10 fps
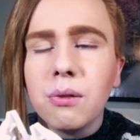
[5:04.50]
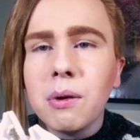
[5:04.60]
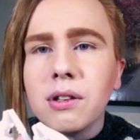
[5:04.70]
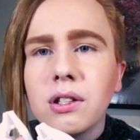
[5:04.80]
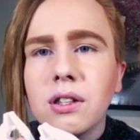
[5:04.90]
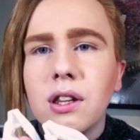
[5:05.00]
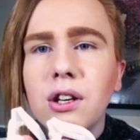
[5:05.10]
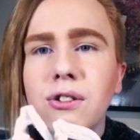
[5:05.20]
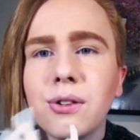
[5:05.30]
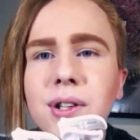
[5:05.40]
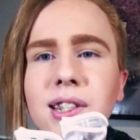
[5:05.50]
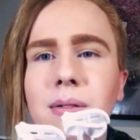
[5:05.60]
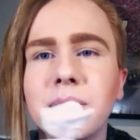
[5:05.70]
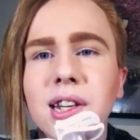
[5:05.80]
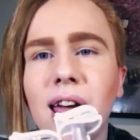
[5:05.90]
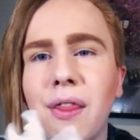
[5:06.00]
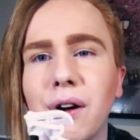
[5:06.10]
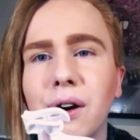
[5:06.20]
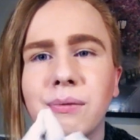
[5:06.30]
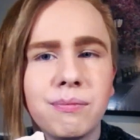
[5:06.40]
you twist them
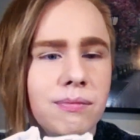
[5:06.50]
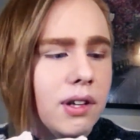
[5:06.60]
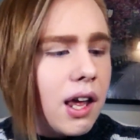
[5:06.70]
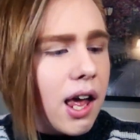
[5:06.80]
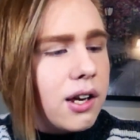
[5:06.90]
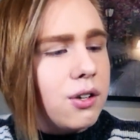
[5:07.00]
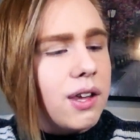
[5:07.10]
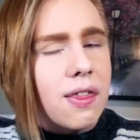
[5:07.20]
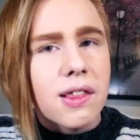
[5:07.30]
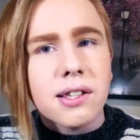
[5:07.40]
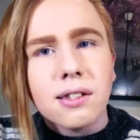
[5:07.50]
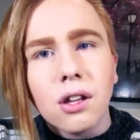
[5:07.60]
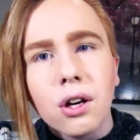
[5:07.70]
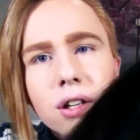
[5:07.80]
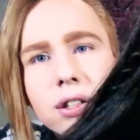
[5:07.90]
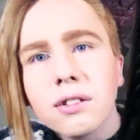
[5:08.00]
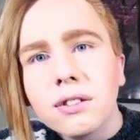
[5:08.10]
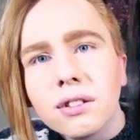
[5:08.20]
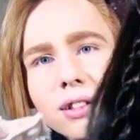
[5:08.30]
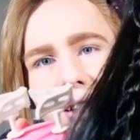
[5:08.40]
together and you get this look.
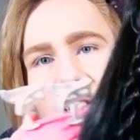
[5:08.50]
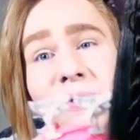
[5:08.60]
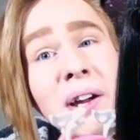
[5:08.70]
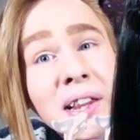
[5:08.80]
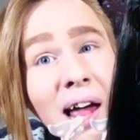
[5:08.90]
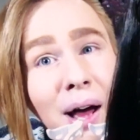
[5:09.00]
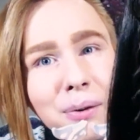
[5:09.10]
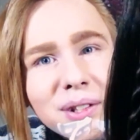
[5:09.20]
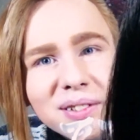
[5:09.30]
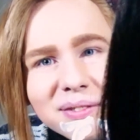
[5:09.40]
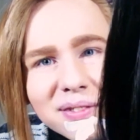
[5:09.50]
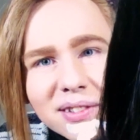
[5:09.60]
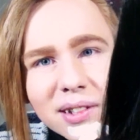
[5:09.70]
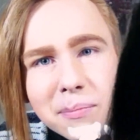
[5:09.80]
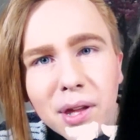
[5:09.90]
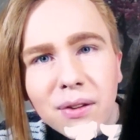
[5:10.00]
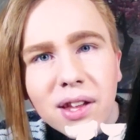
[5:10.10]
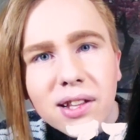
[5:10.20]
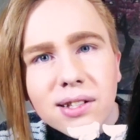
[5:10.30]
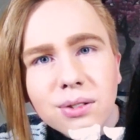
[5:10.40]
It's very loud, but you
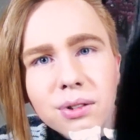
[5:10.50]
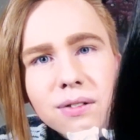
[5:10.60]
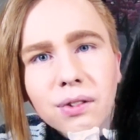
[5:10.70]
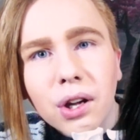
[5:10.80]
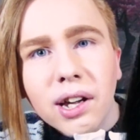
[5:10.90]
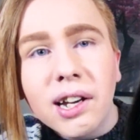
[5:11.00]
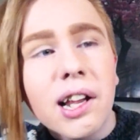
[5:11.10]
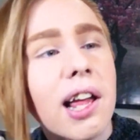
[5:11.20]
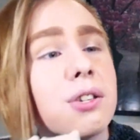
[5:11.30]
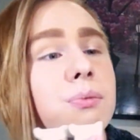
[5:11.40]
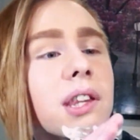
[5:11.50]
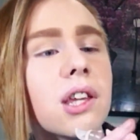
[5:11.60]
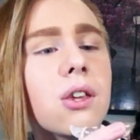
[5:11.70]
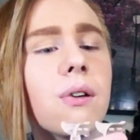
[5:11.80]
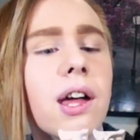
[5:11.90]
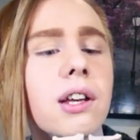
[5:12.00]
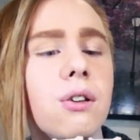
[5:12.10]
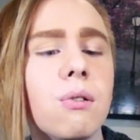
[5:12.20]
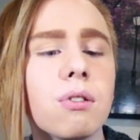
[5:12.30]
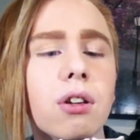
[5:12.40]
get this sort of look, and it is really cute. And
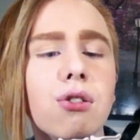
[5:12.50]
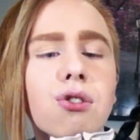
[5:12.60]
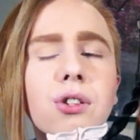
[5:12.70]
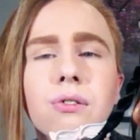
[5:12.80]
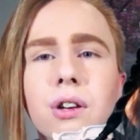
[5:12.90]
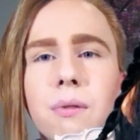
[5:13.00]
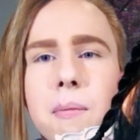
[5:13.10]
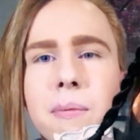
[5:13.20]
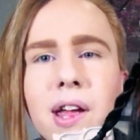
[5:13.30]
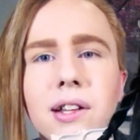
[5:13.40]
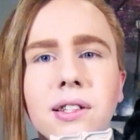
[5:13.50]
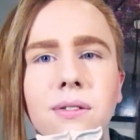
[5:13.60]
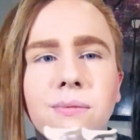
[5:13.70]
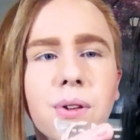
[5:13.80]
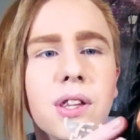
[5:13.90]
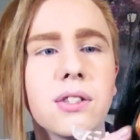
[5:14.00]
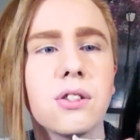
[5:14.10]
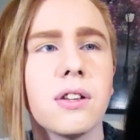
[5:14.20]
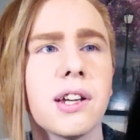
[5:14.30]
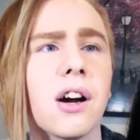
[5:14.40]
you usually don't need rubber bands for
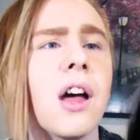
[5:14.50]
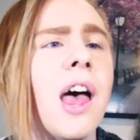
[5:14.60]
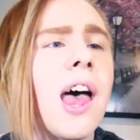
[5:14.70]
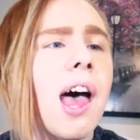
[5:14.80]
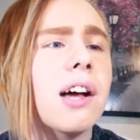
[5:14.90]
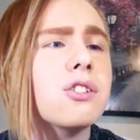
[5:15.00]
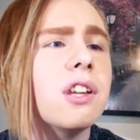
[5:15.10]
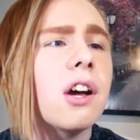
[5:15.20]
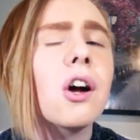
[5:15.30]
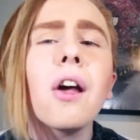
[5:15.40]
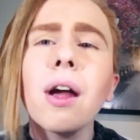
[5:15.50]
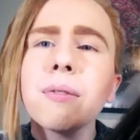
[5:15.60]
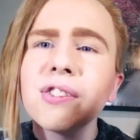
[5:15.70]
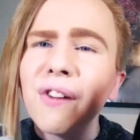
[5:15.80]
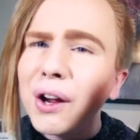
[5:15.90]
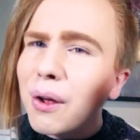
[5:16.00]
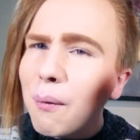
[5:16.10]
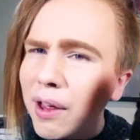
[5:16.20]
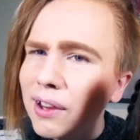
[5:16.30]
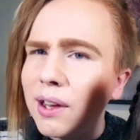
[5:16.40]
this doll's hair. Actually, her hair was very
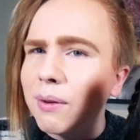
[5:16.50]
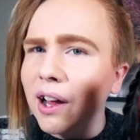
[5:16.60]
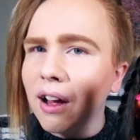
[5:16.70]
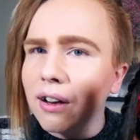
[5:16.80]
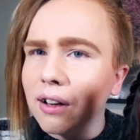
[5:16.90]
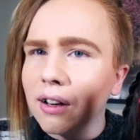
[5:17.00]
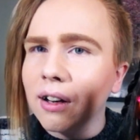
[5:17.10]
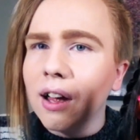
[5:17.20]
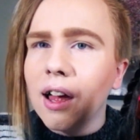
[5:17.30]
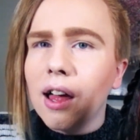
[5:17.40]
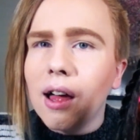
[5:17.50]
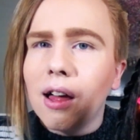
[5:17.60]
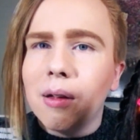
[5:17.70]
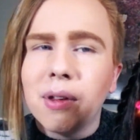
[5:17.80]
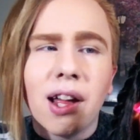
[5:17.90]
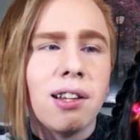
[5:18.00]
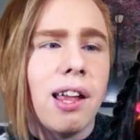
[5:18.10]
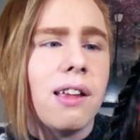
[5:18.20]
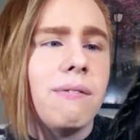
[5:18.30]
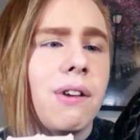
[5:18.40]
oily when I got her. It had
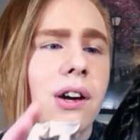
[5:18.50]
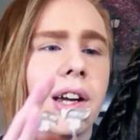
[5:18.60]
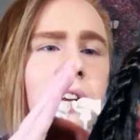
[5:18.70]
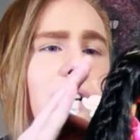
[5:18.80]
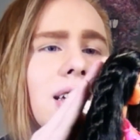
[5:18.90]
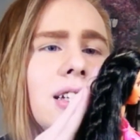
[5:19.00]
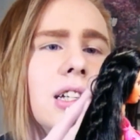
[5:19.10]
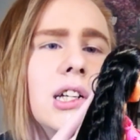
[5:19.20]
like a very